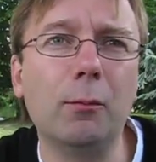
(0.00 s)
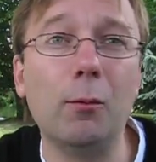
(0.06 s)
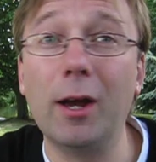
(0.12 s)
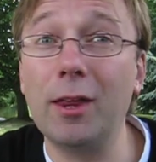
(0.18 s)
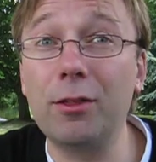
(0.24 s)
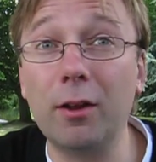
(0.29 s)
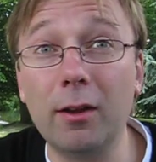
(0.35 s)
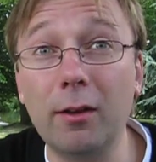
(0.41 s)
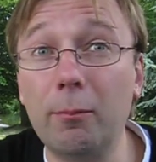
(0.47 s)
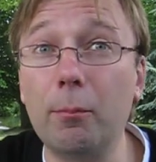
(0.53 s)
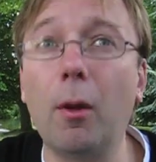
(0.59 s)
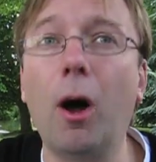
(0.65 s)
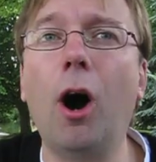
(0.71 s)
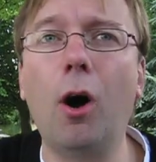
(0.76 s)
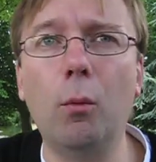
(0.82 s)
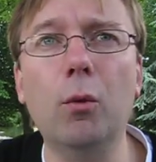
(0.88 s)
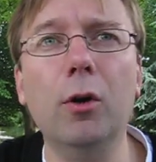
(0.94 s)
whether
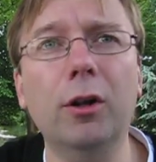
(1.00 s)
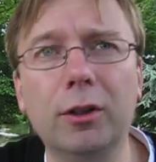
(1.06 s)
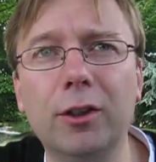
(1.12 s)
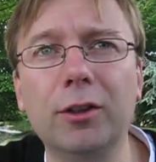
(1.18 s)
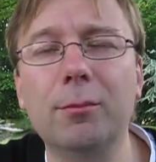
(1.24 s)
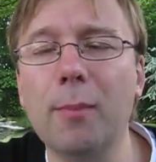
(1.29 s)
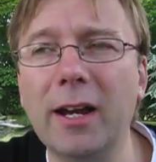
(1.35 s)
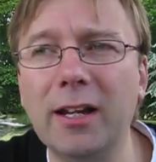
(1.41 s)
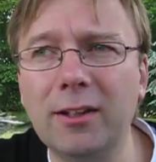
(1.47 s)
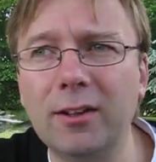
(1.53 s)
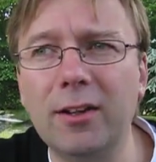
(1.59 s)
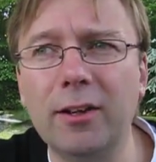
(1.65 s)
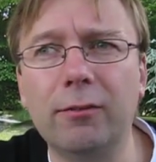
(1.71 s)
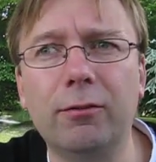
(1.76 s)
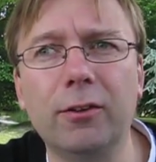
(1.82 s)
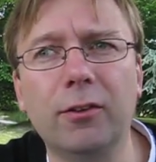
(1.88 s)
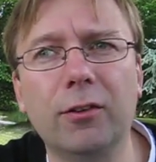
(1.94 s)
our work had made a
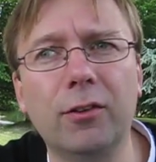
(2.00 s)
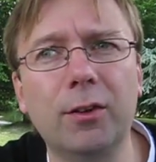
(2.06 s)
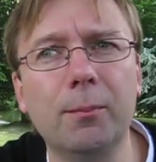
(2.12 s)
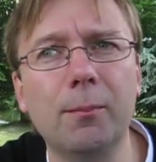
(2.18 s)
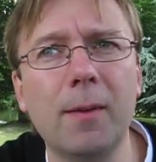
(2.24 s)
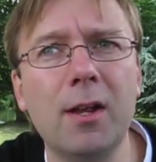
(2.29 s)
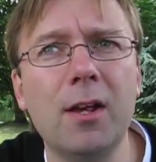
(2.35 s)
difference.